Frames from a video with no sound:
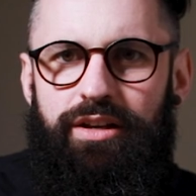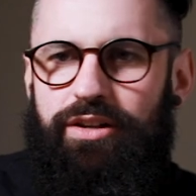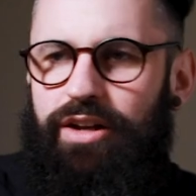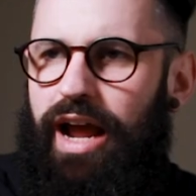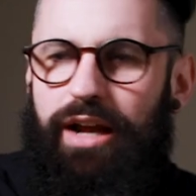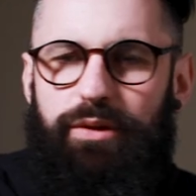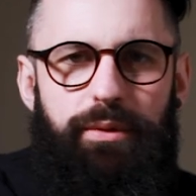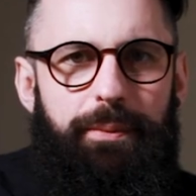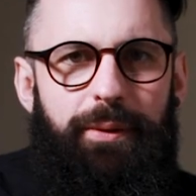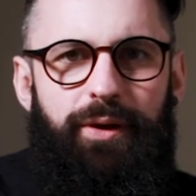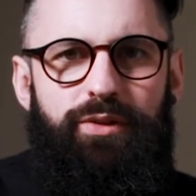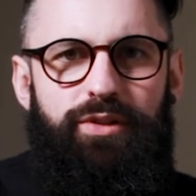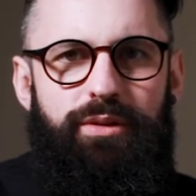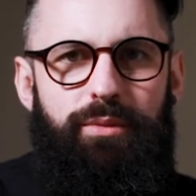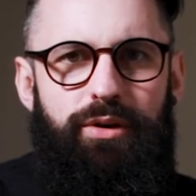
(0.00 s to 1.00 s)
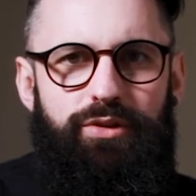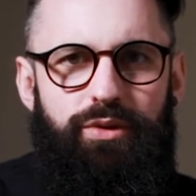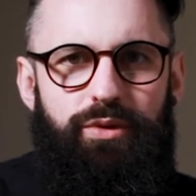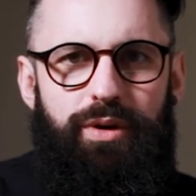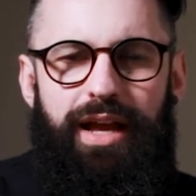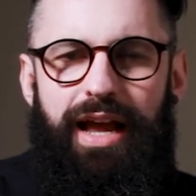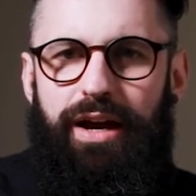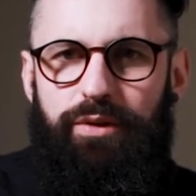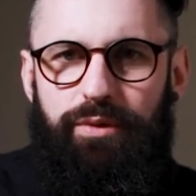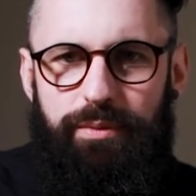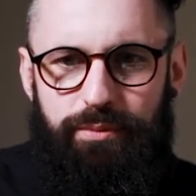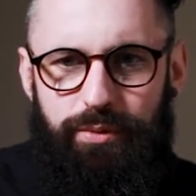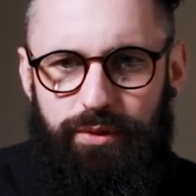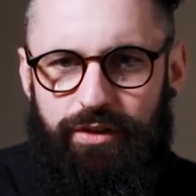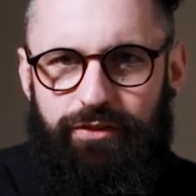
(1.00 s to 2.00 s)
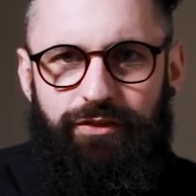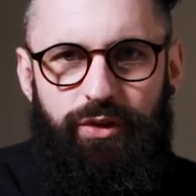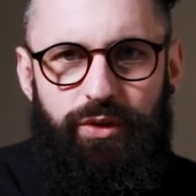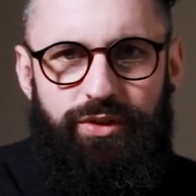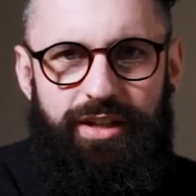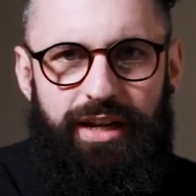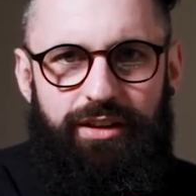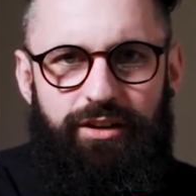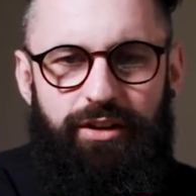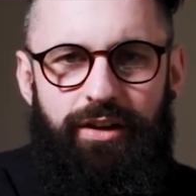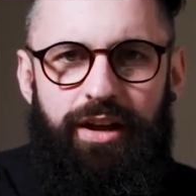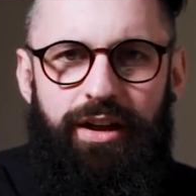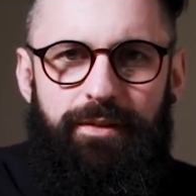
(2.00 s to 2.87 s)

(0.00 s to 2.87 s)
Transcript: You know, how do we pose the model? How do we put the food together?